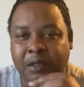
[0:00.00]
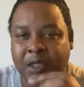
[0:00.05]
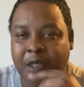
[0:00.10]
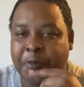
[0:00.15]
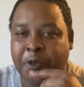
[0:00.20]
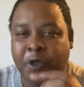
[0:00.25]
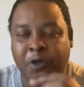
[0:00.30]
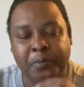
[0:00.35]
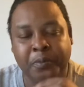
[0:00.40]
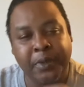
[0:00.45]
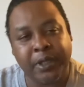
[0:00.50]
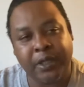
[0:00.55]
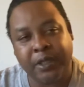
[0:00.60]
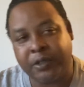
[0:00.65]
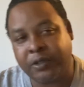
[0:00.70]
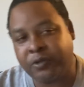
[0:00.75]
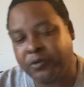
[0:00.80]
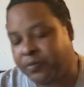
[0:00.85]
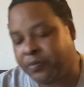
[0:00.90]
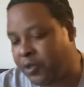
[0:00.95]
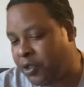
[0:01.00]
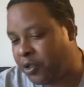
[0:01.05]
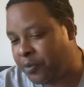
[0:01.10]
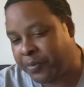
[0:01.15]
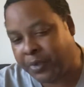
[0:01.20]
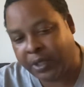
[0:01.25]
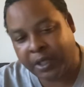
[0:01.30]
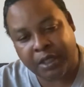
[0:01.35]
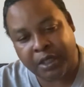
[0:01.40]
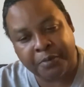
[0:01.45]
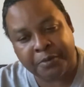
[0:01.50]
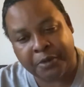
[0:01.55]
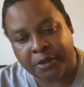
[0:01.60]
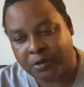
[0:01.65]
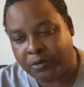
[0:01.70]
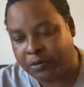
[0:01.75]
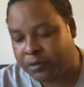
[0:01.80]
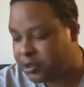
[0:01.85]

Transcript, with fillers: Come on, man. You no, man. Come on.